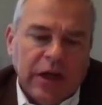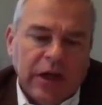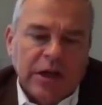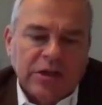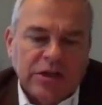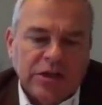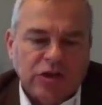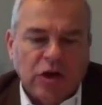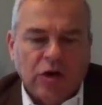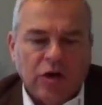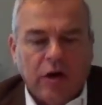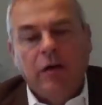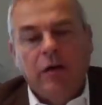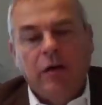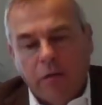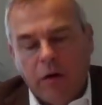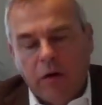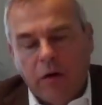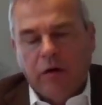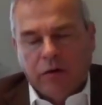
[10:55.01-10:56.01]
So
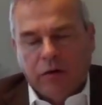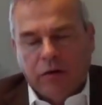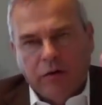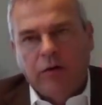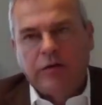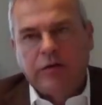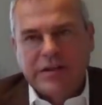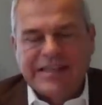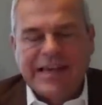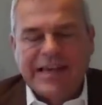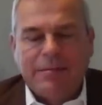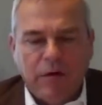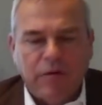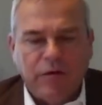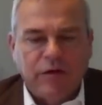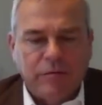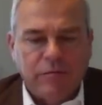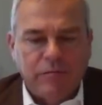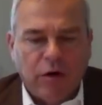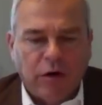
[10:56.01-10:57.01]
on some of
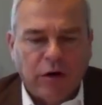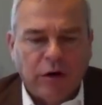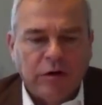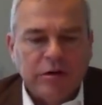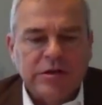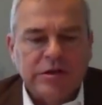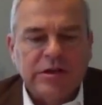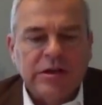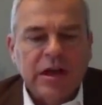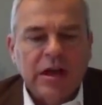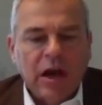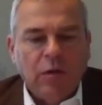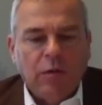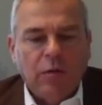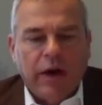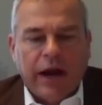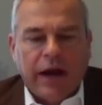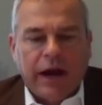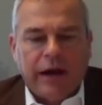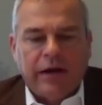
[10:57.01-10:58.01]
the models,
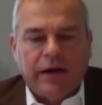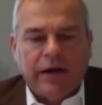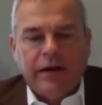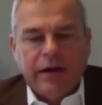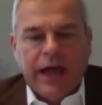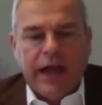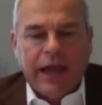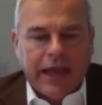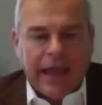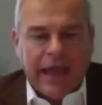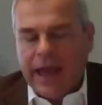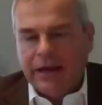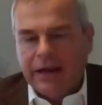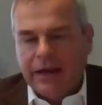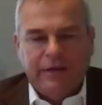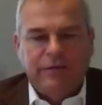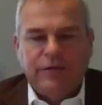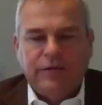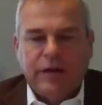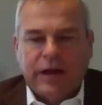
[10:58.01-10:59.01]
where again,
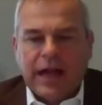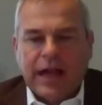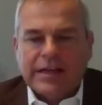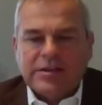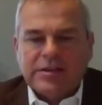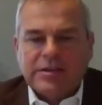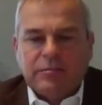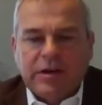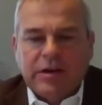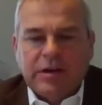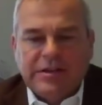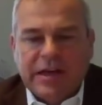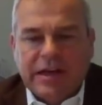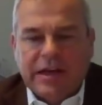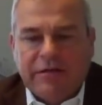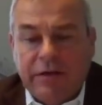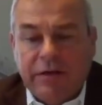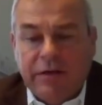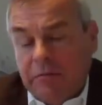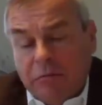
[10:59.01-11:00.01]
if the customer is in
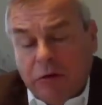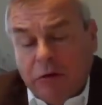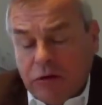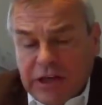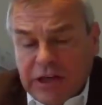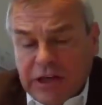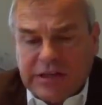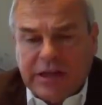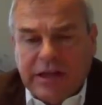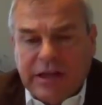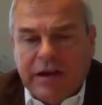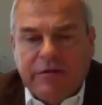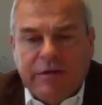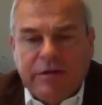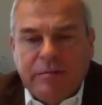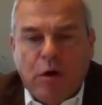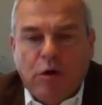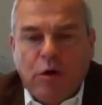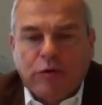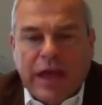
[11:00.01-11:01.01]
not just in a
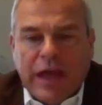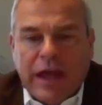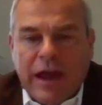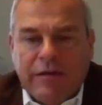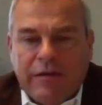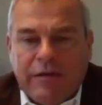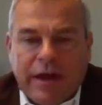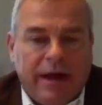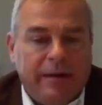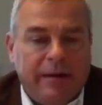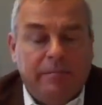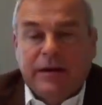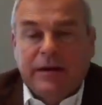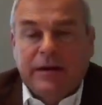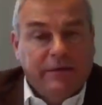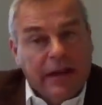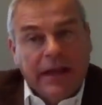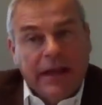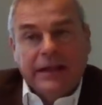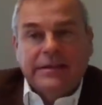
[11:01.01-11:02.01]
remote area, but
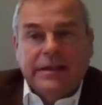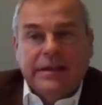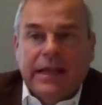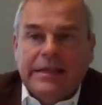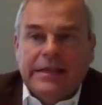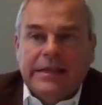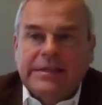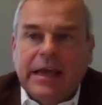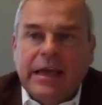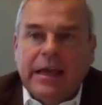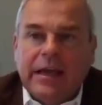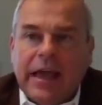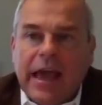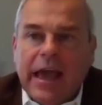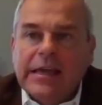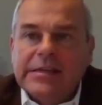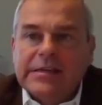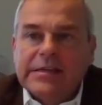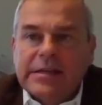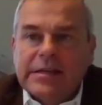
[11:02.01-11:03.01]
let's say case